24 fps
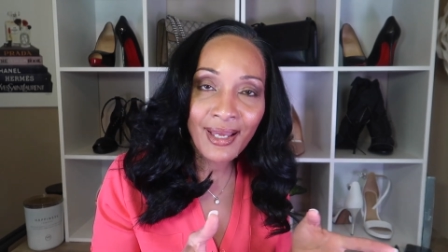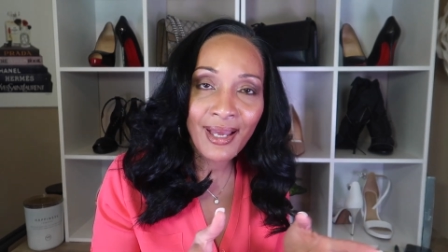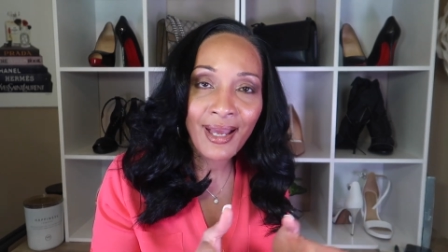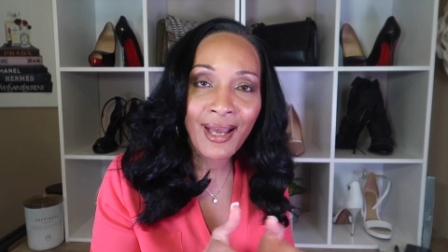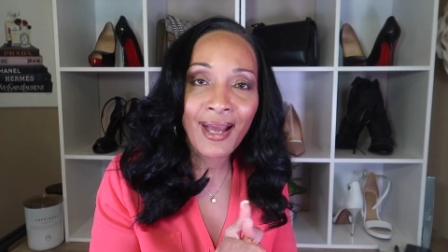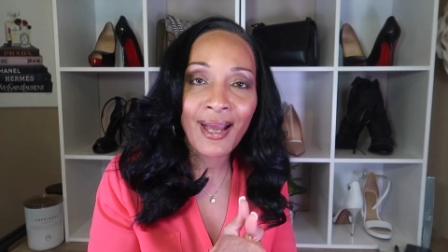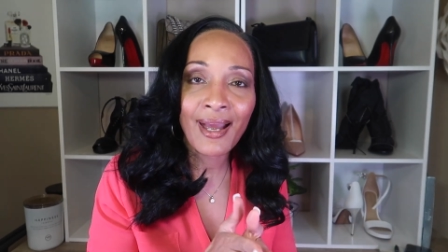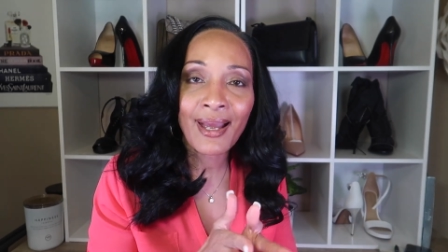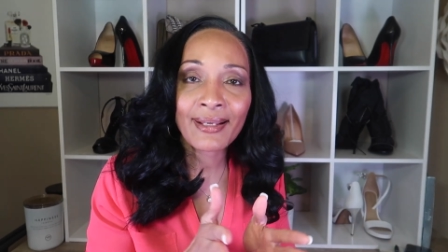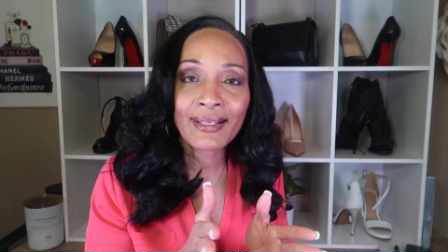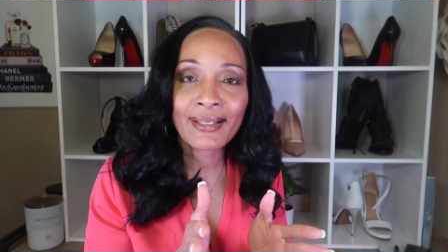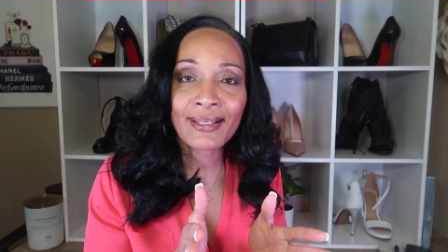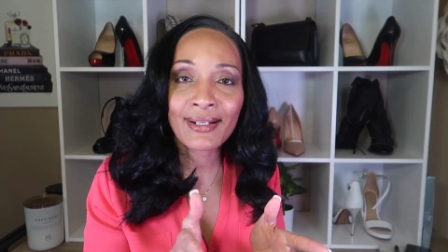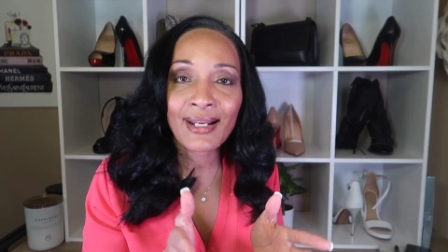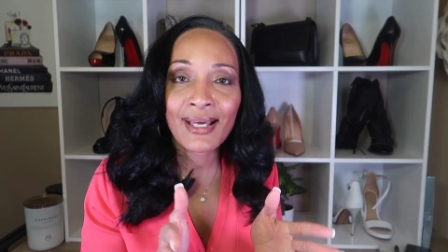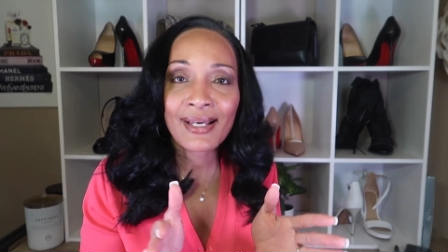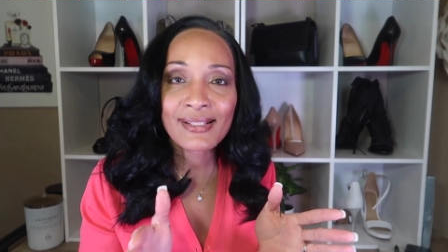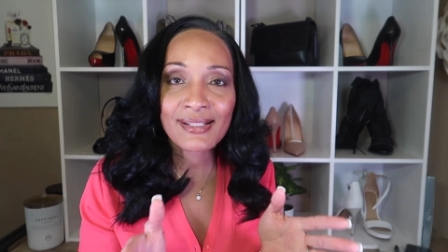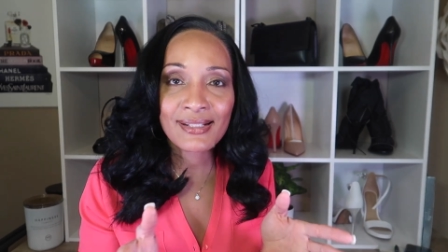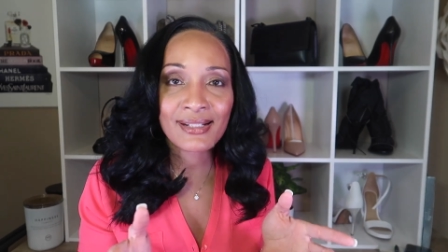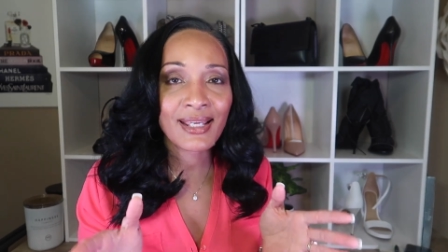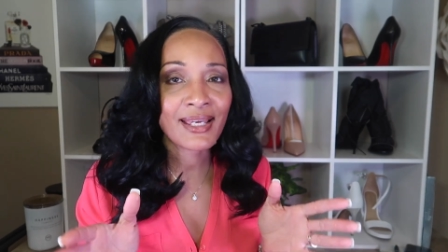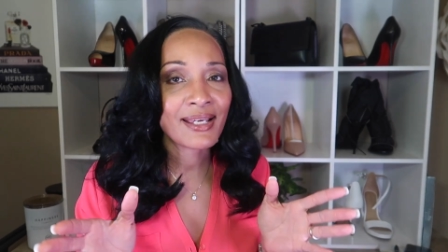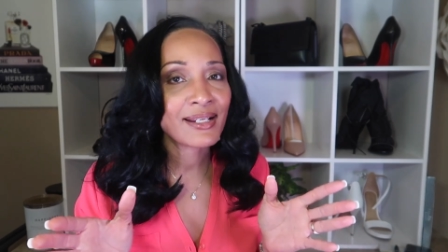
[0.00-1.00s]
I
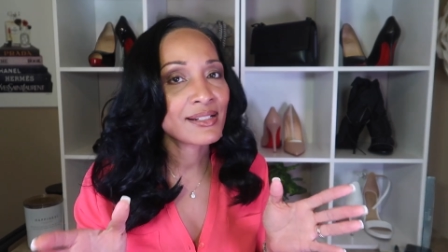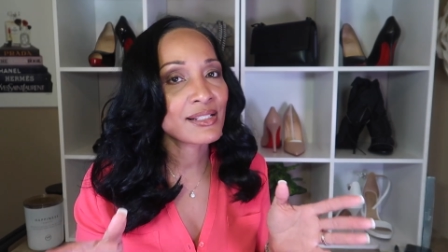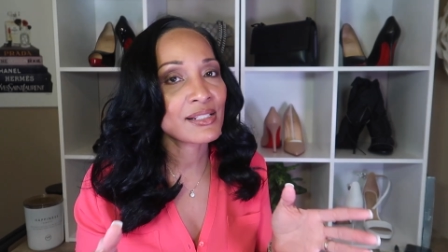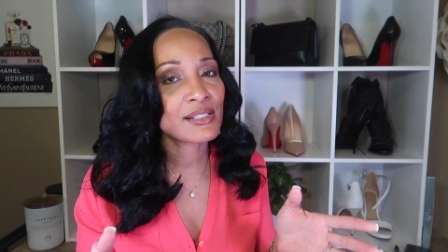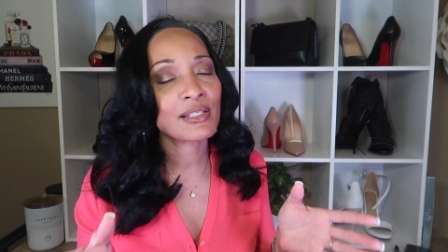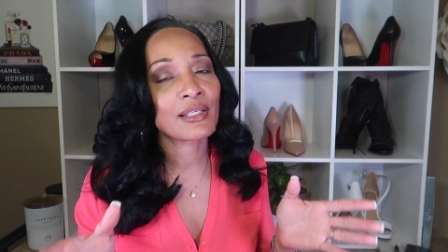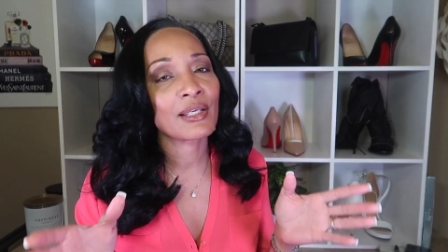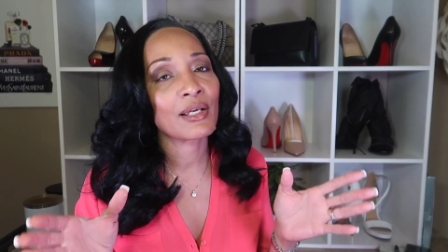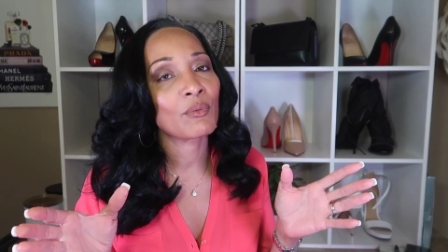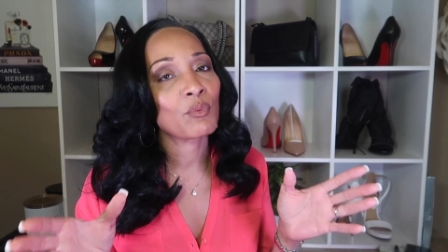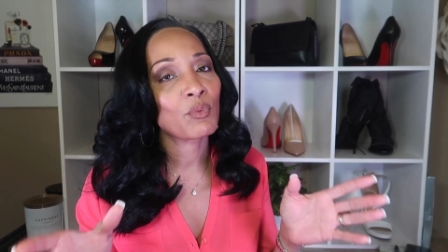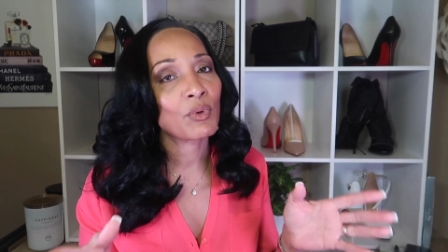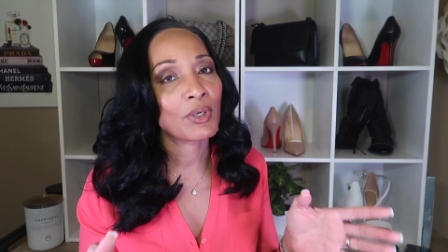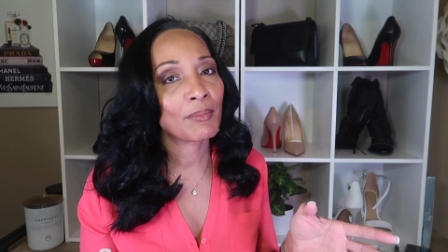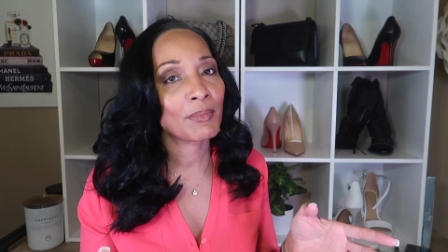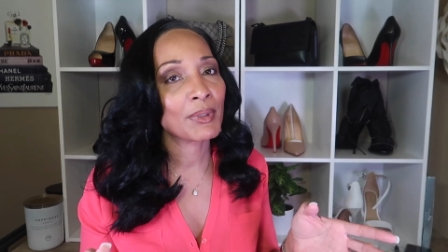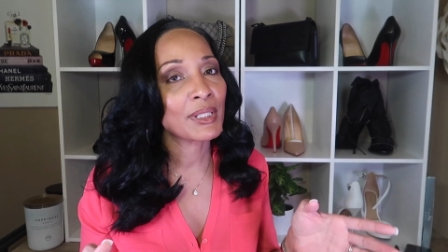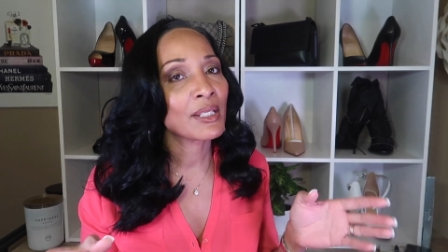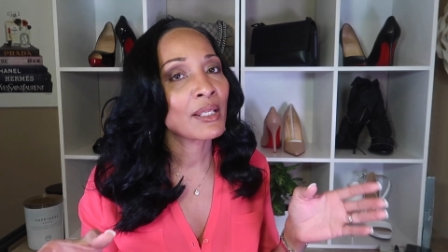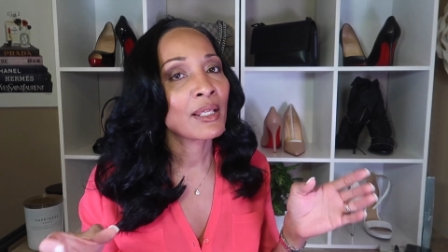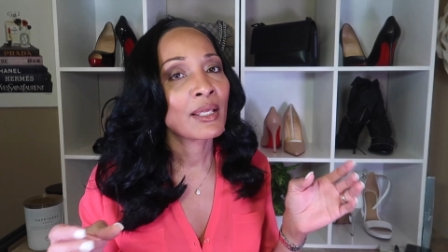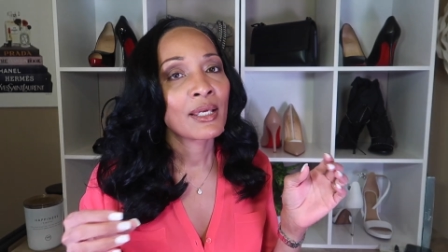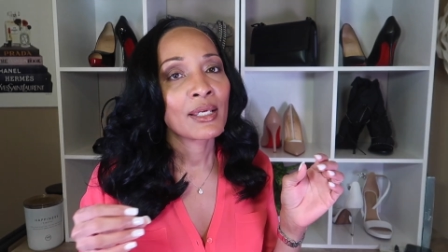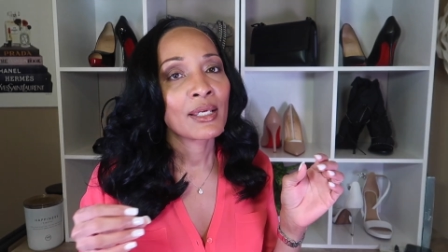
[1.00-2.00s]
cannot stand to see a woman